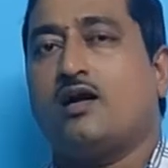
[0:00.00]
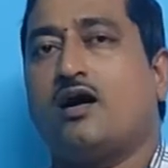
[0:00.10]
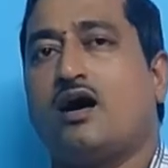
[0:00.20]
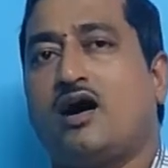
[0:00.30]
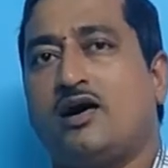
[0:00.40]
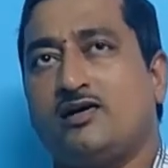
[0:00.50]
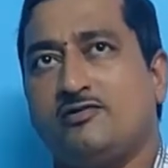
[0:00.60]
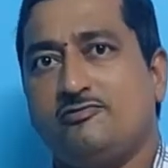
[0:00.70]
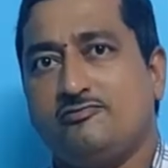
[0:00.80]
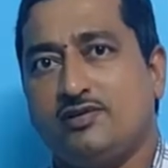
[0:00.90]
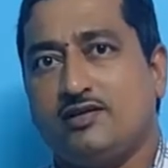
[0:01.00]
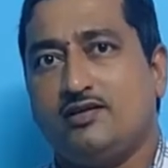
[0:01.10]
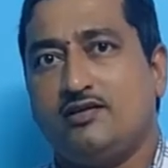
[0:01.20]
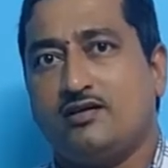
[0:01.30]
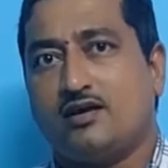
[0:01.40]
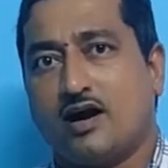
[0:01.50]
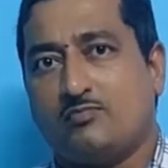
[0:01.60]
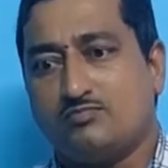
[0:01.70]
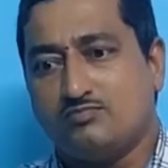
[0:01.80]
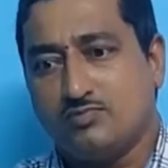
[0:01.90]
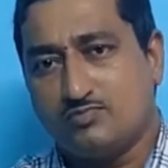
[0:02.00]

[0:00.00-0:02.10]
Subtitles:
I will come